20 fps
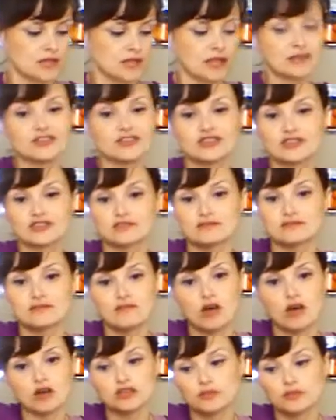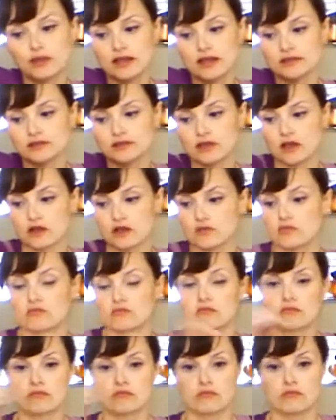It just all depends on
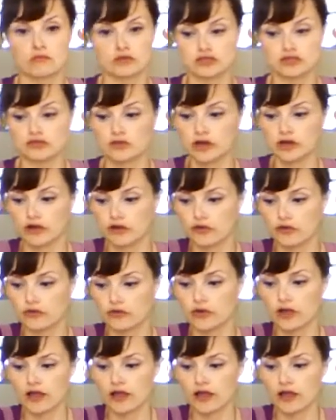what you want to do.